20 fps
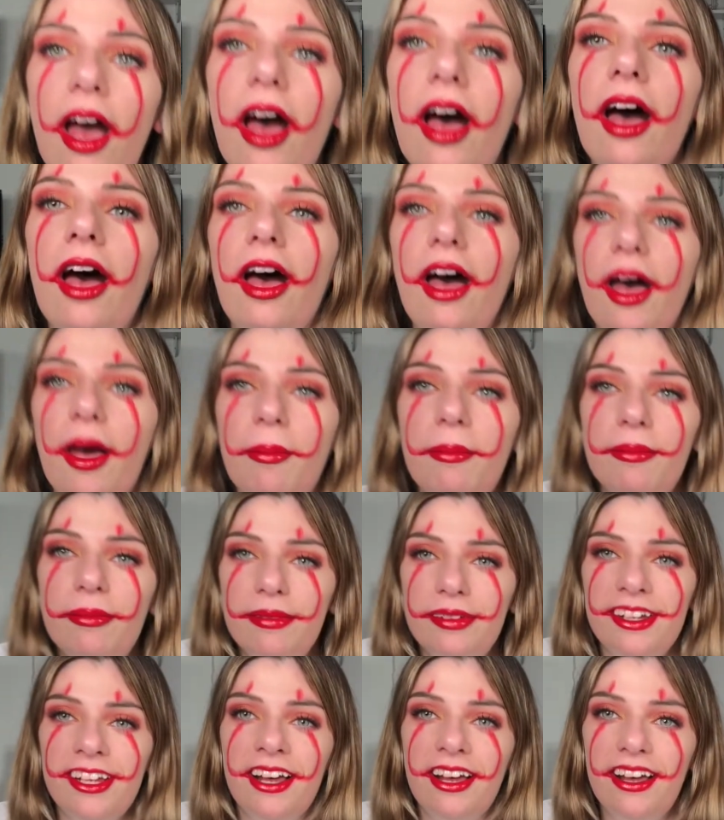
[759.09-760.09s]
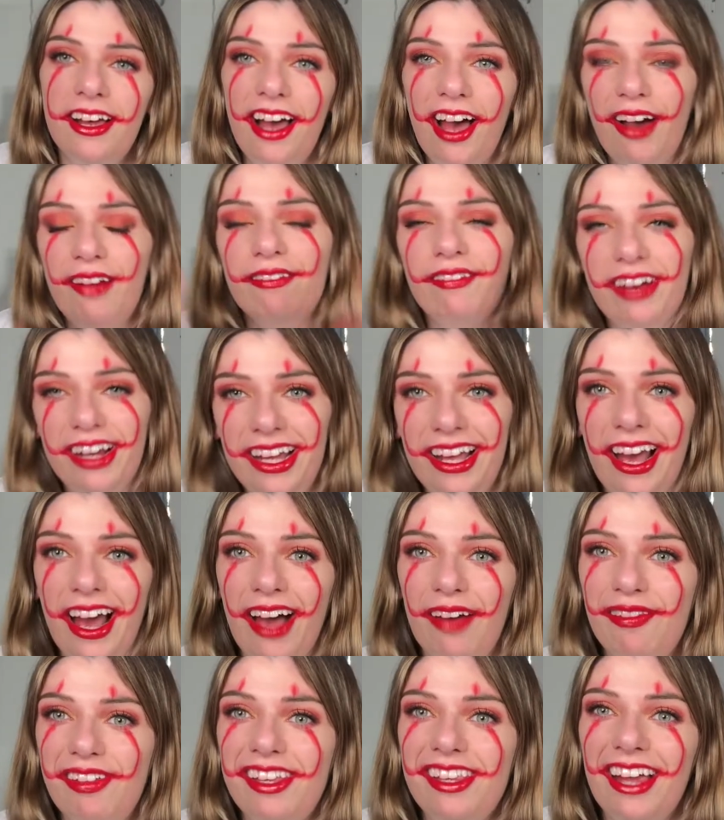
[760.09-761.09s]
I'm really
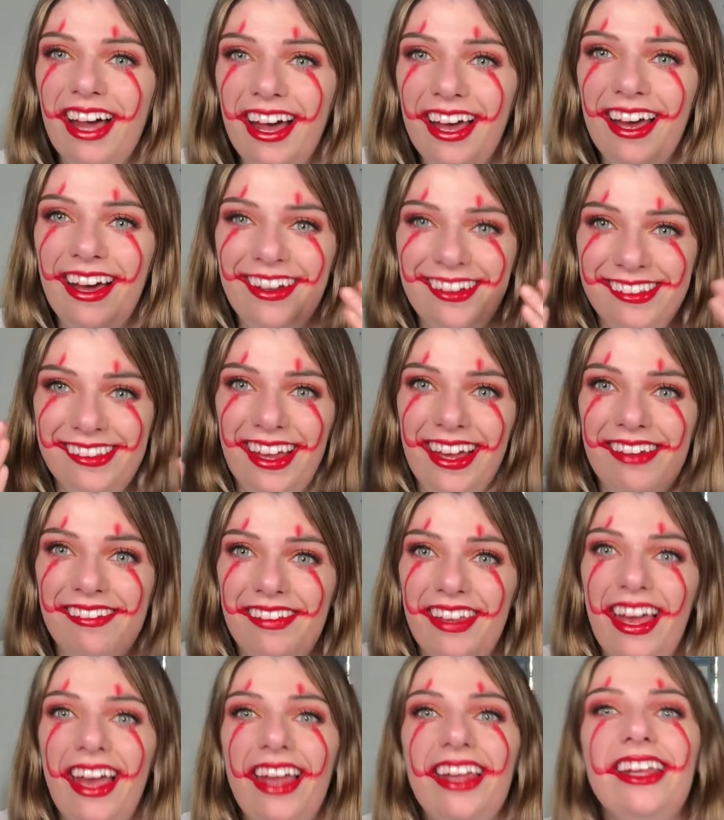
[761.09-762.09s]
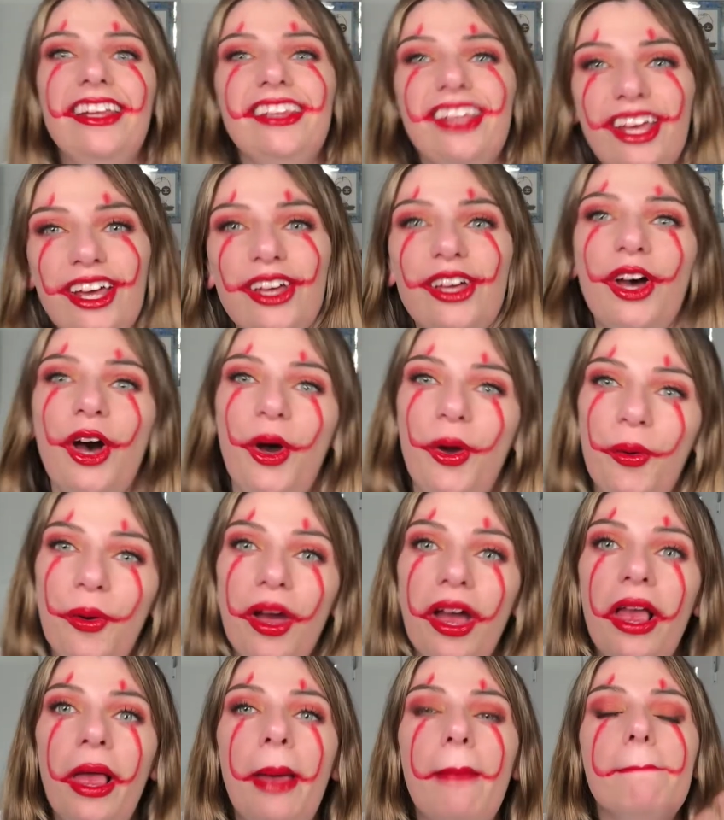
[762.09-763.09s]
happy that I saved it and it didn't go
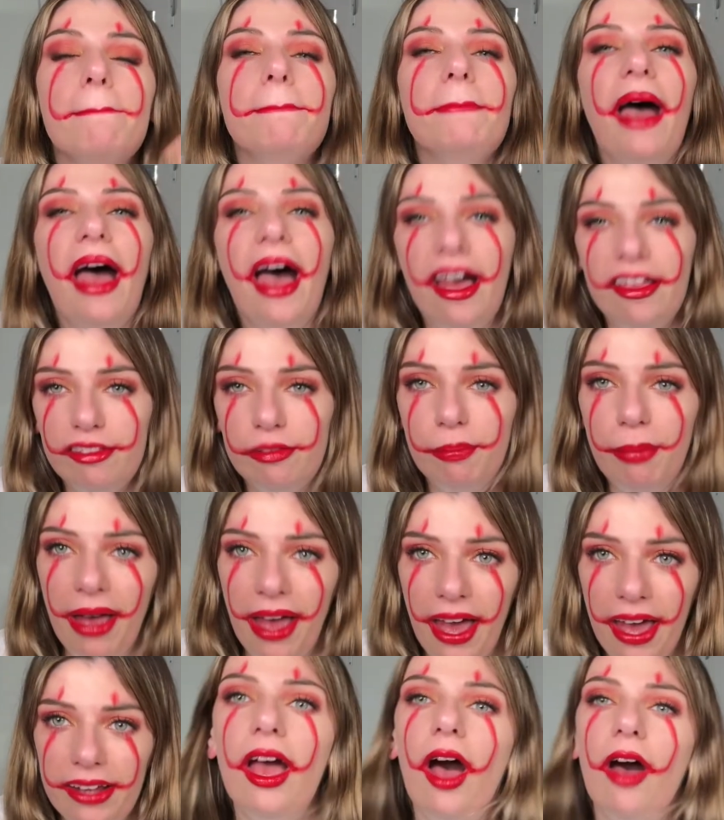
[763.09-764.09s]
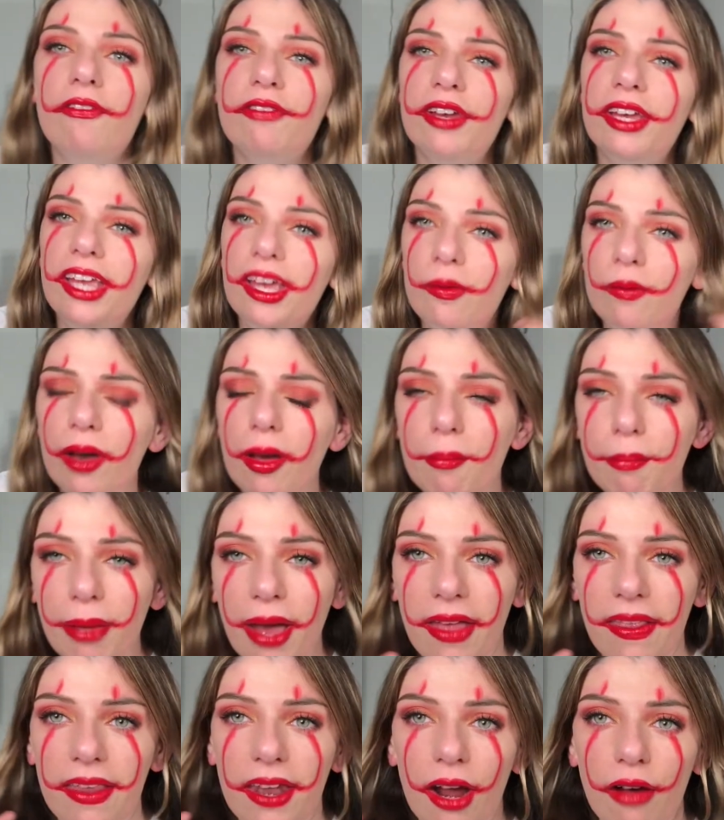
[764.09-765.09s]
as bad. I think it went better
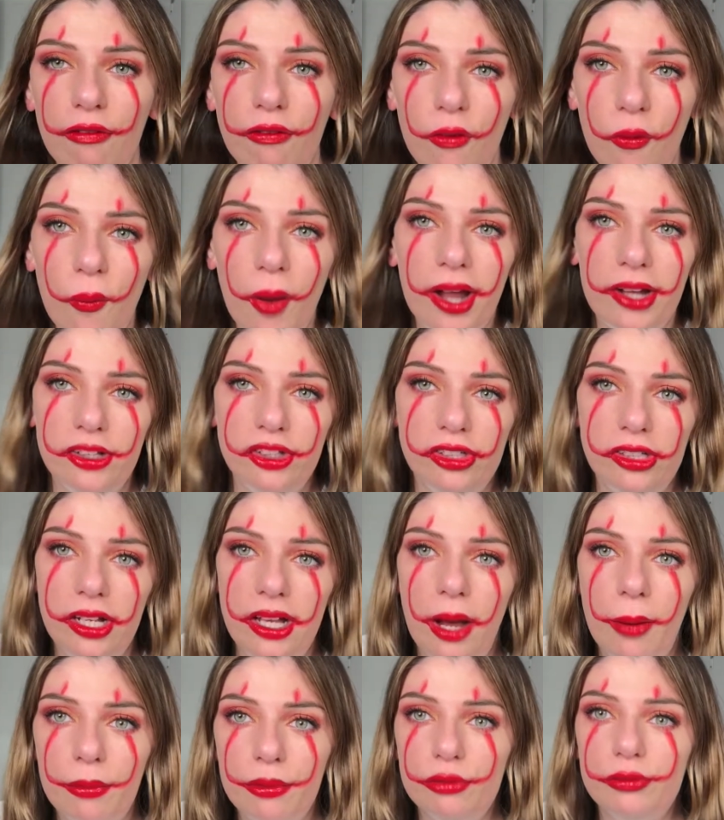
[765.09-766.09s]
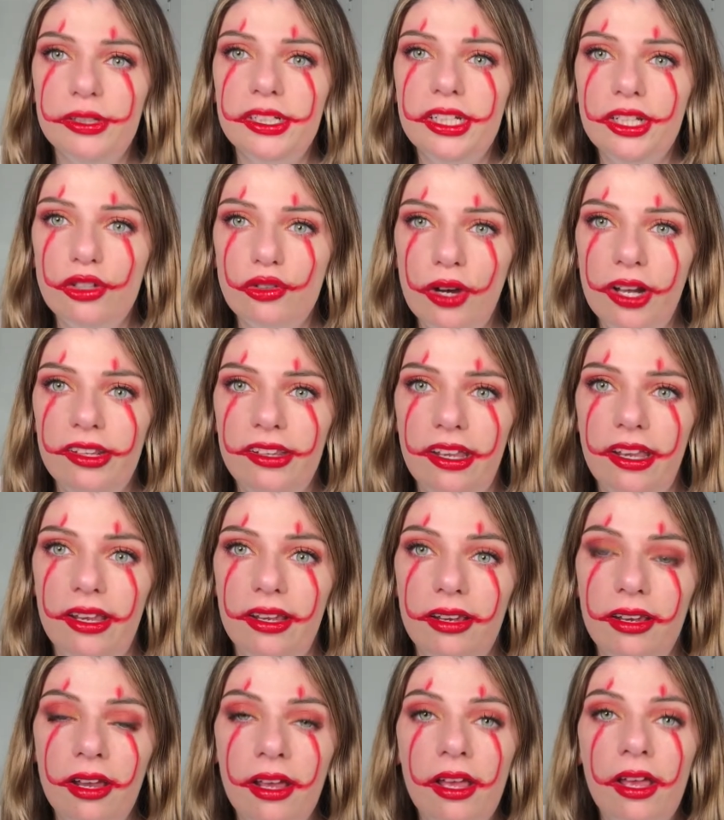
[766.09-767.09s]
than I thought actually. I was really dreading
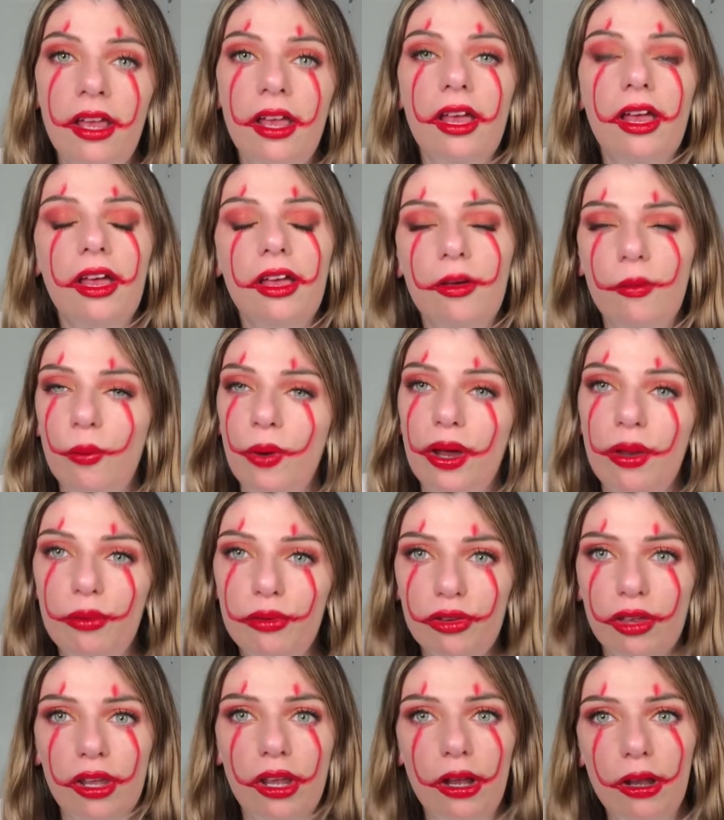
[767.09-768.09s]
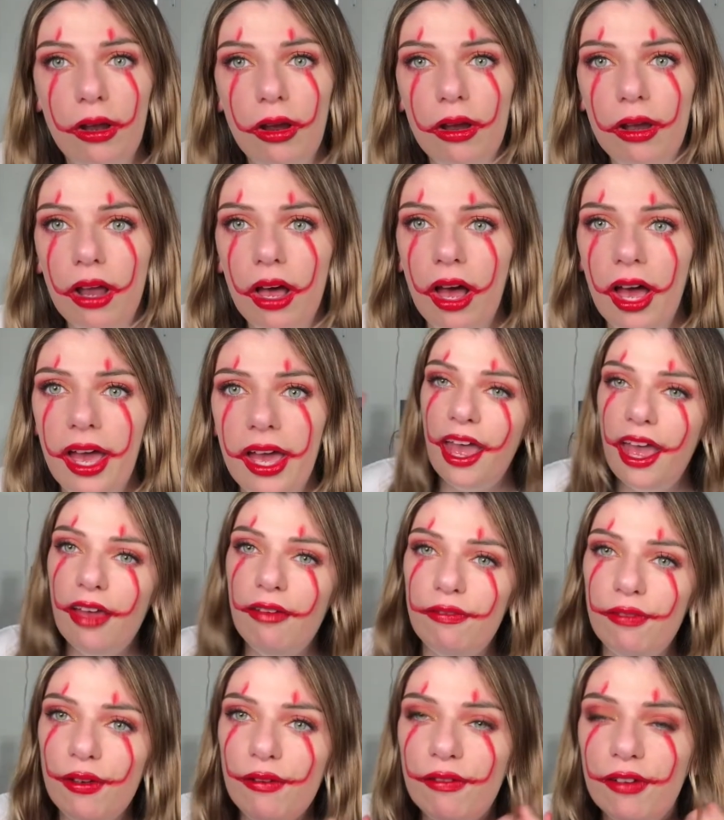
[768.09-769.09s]
what it was going to look like. If
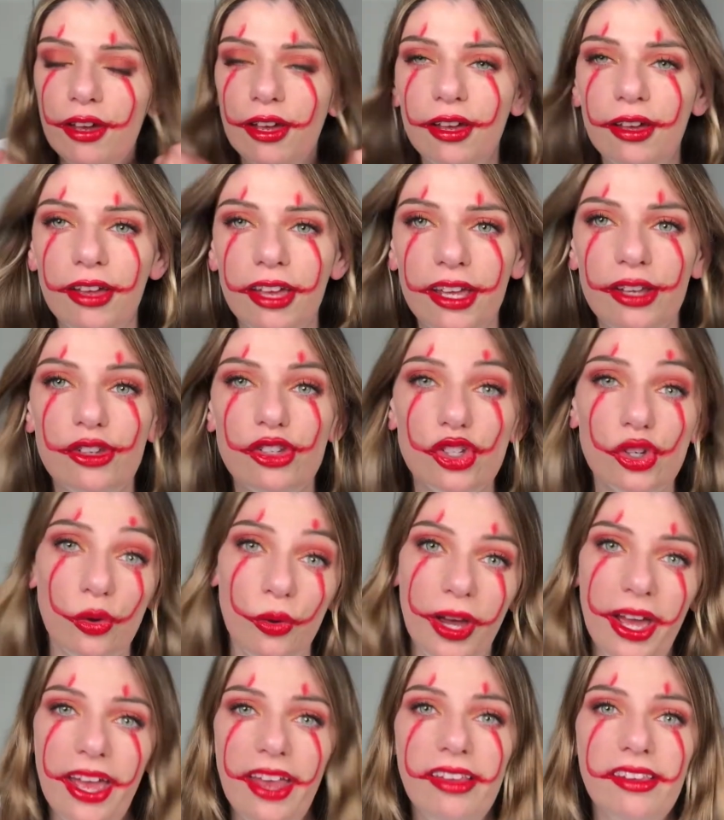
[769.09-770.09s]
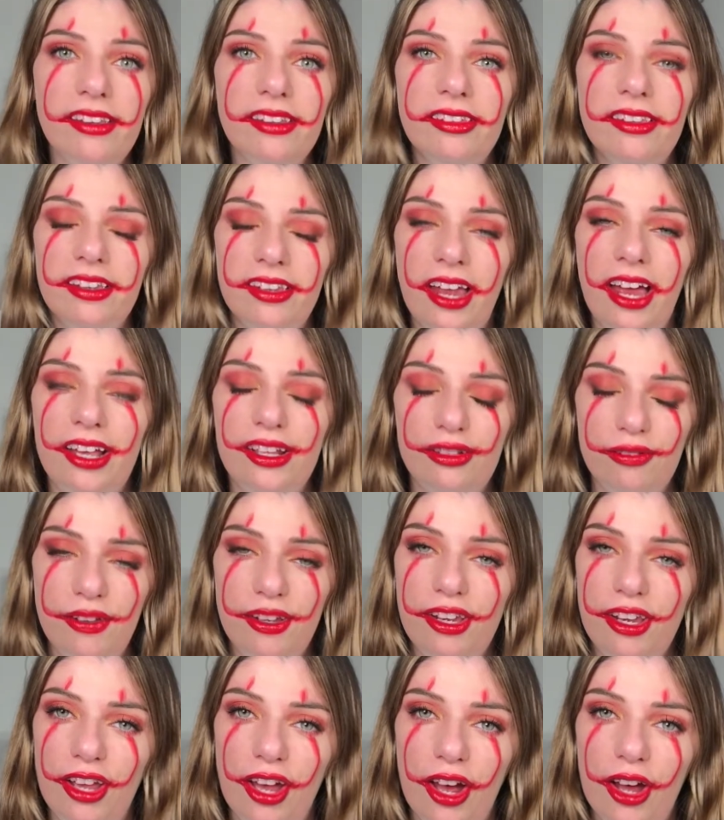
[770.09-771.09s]
you've enjoyed today's
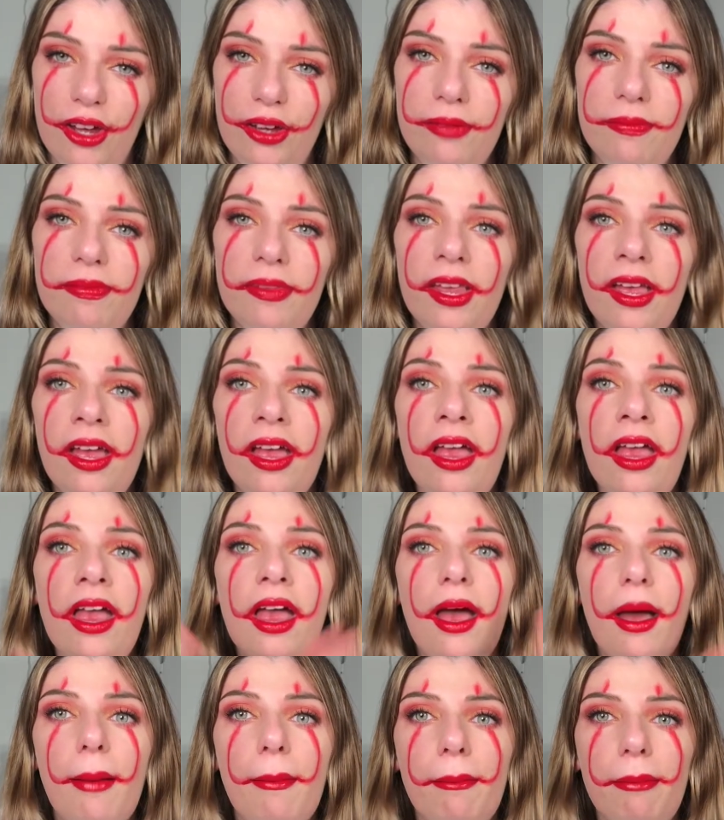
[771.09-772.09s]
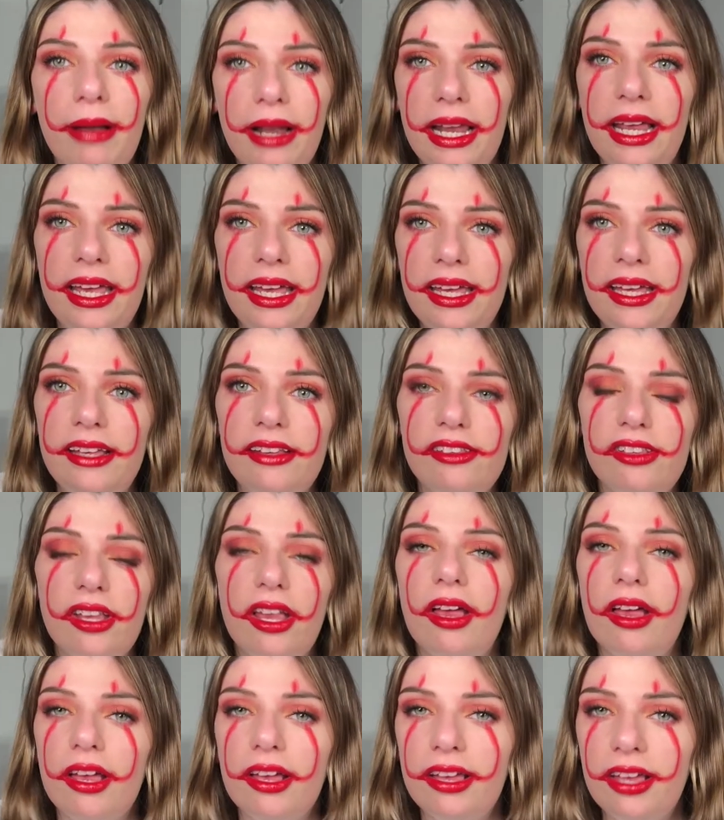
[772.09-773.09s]
video, please
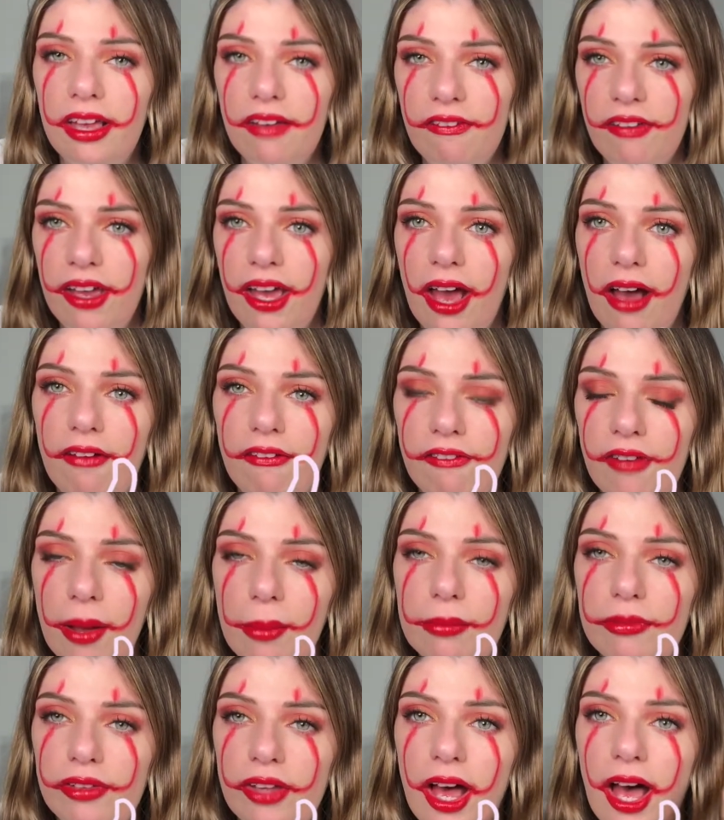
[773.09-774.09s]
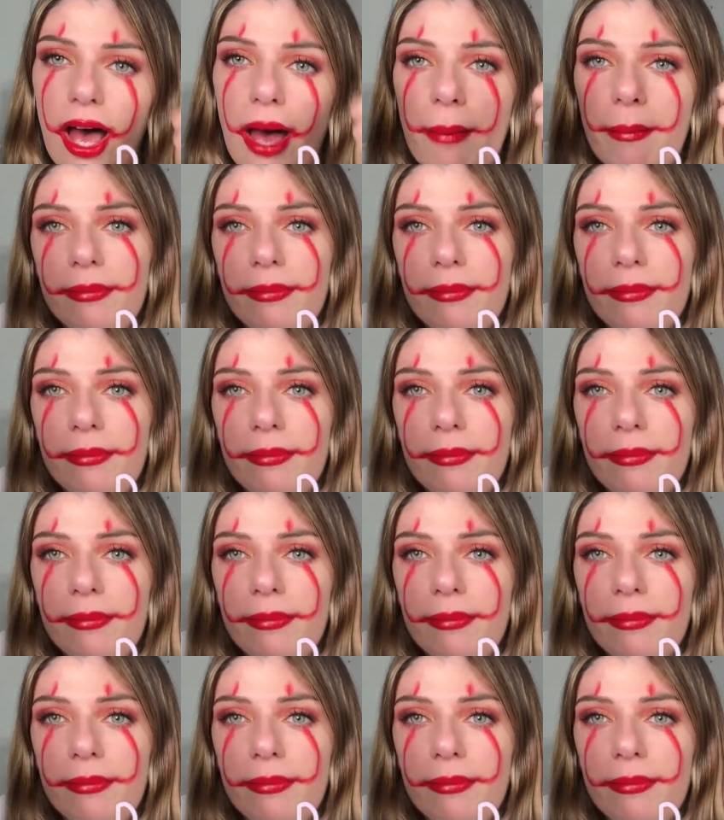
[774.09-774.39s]
give it a thumbs up.